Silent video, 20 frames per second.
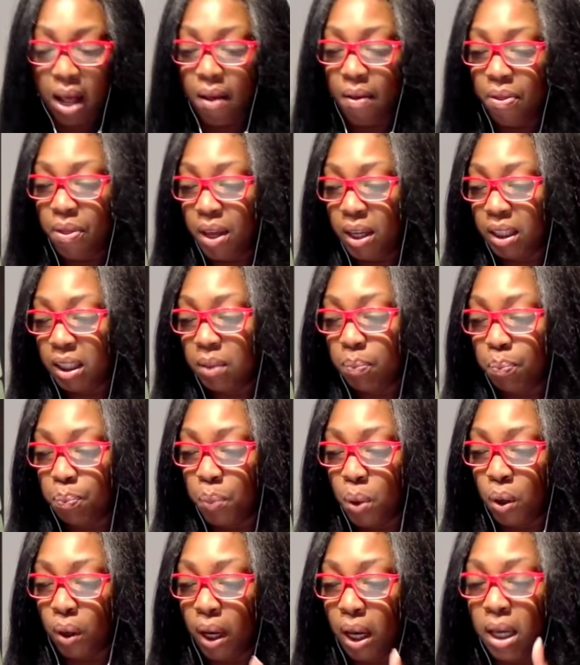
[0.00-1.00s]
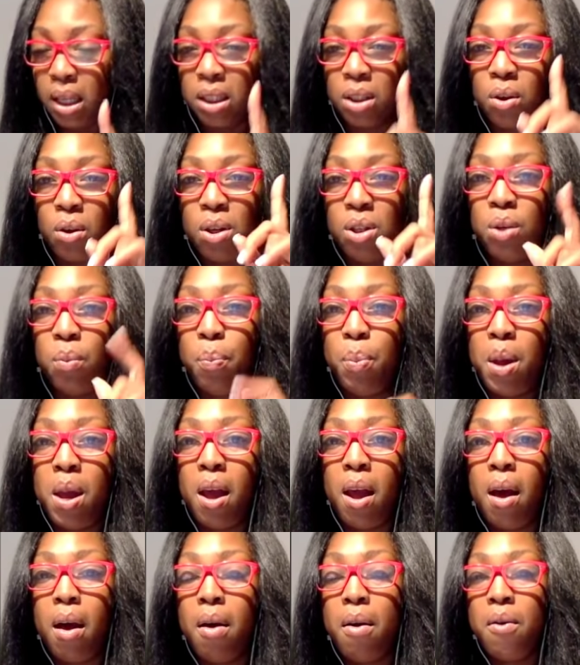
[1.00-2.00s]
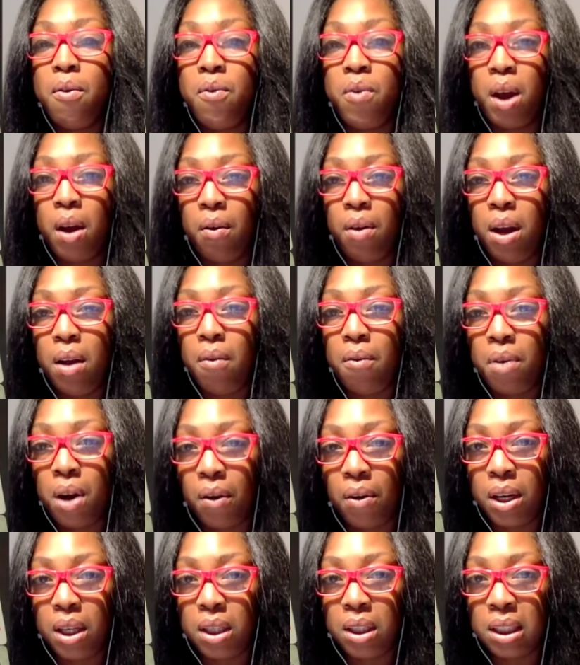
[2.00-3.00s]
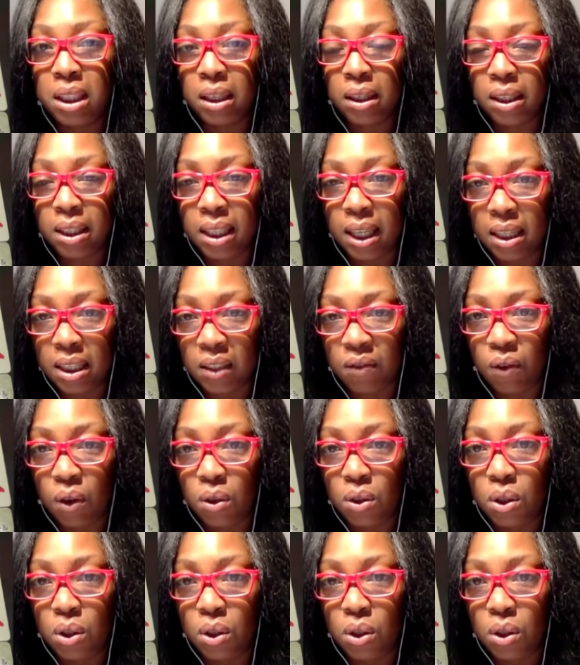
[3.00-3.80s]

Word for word: this book is going to be very, very successful.